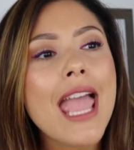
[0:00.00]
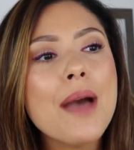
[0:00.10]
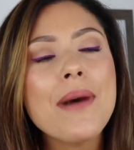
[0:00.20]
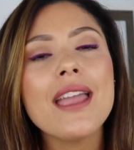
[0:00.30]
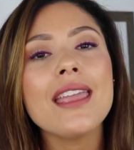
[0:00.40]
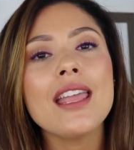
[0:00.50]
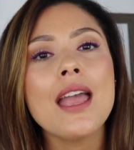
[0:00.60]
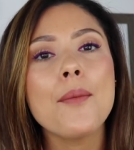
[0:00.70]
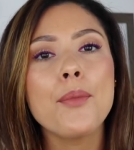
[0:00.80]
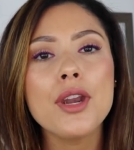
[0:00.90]
Am I
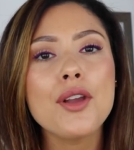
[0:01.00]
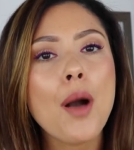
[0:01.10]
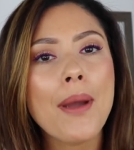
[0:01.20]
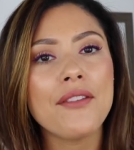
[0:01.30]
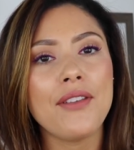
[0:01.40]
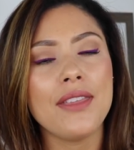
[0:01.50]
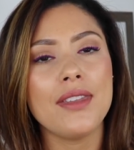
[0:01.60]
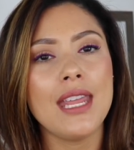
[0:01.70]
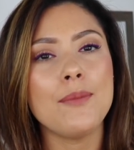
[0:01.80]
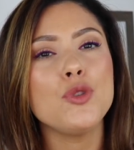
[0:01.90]
putting all my faith
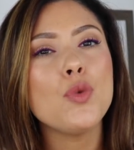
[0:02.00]
in him?